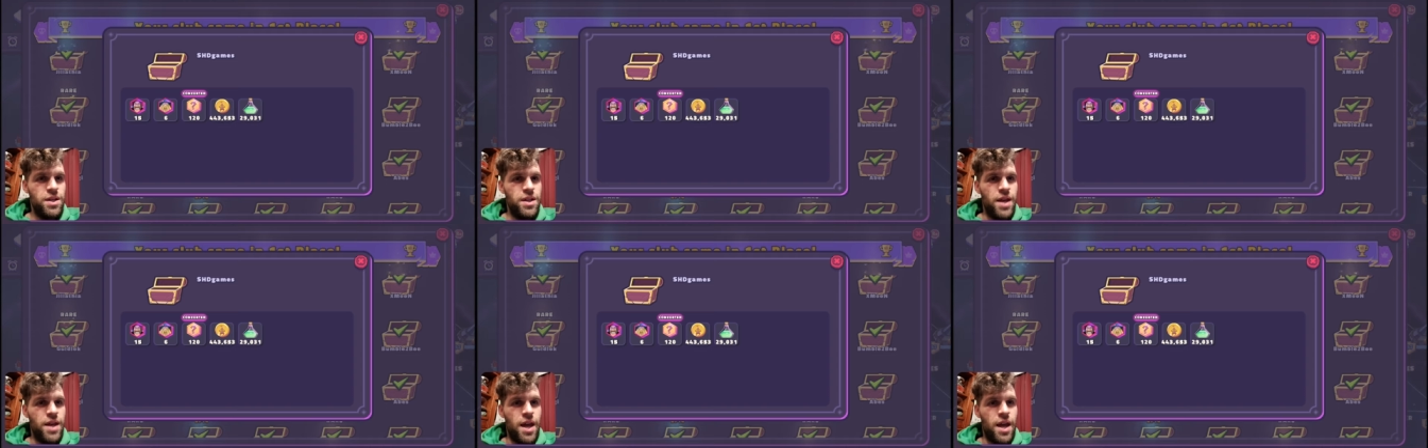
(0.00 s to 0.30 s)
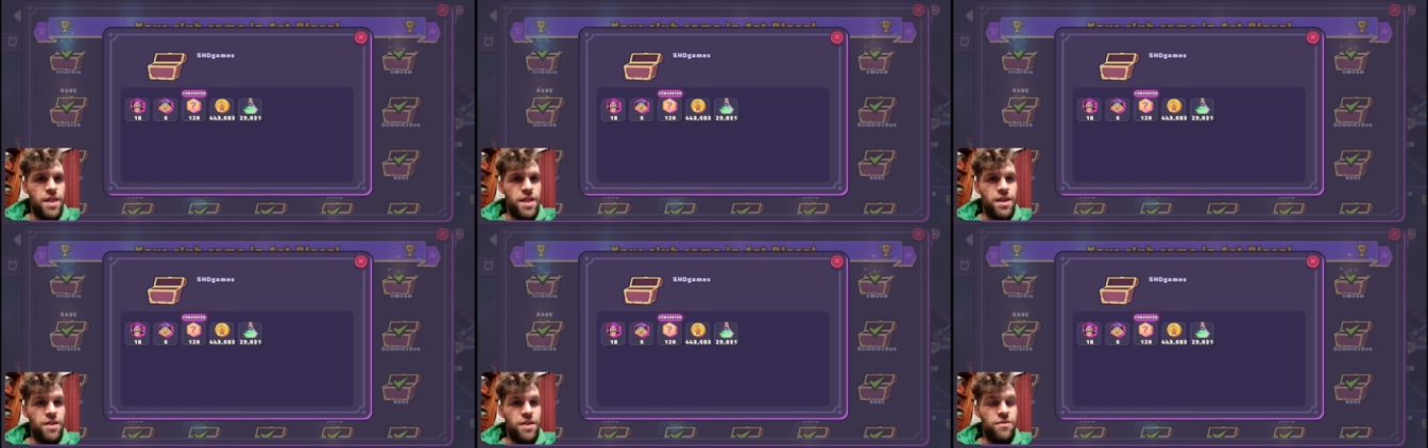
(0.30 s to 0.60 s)

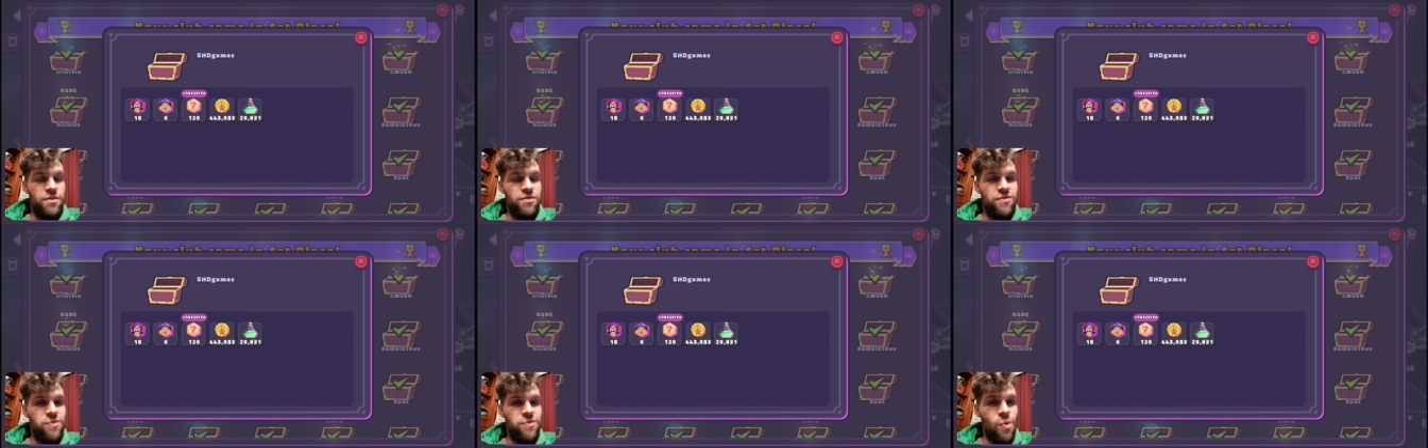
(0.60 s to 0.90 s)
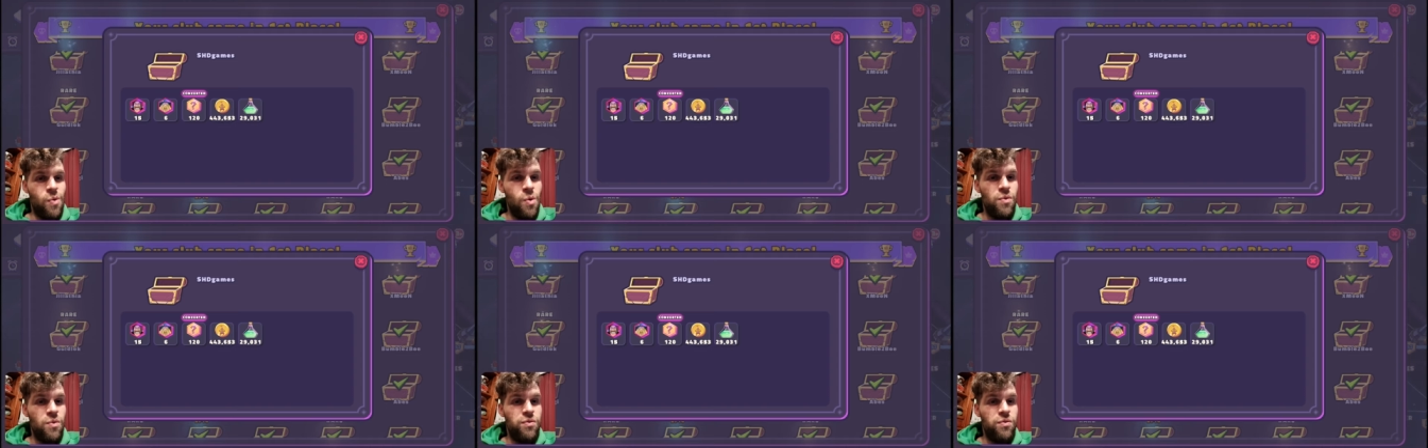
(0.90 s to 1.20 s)
and then
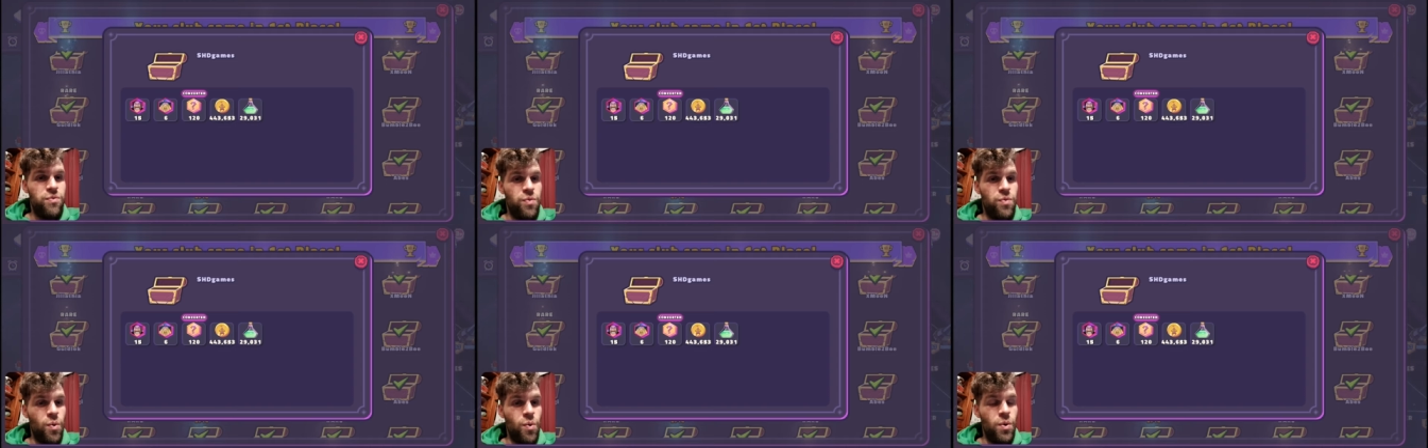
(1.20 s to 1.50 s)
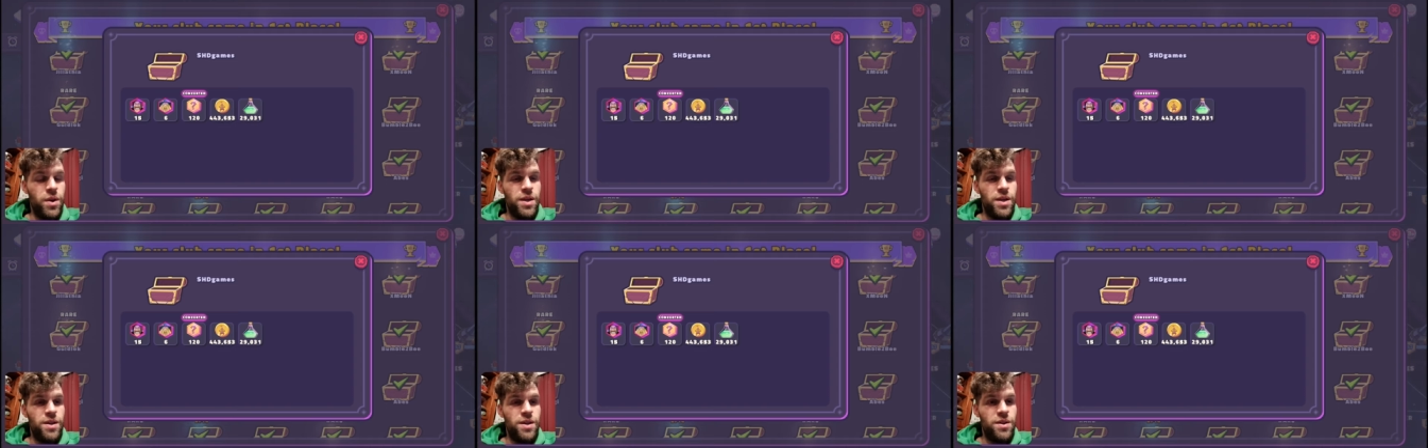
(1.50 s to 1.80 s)
four
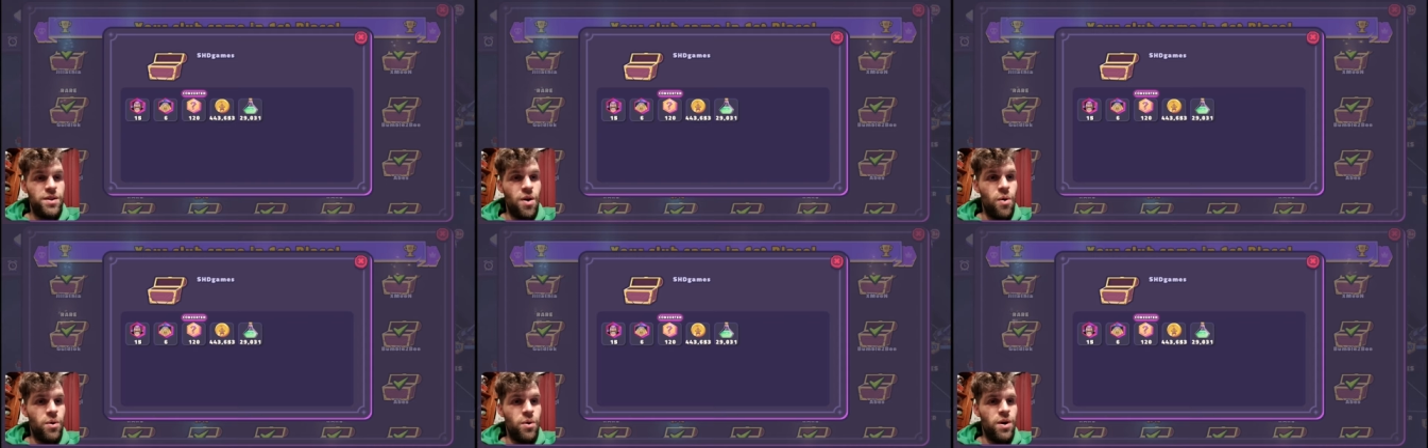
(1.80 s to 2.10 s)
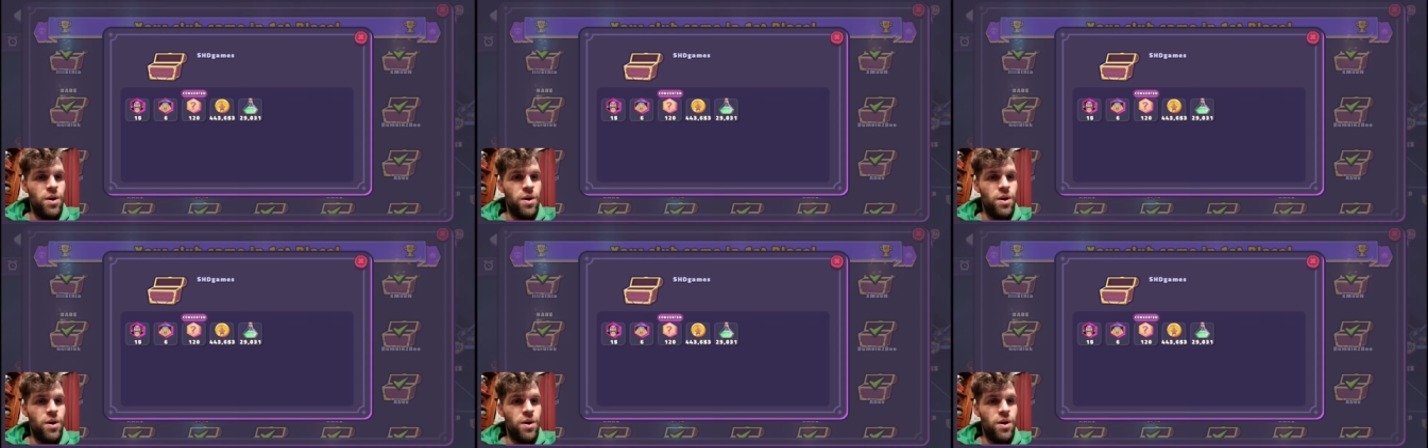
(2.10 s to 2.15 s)
forty gold.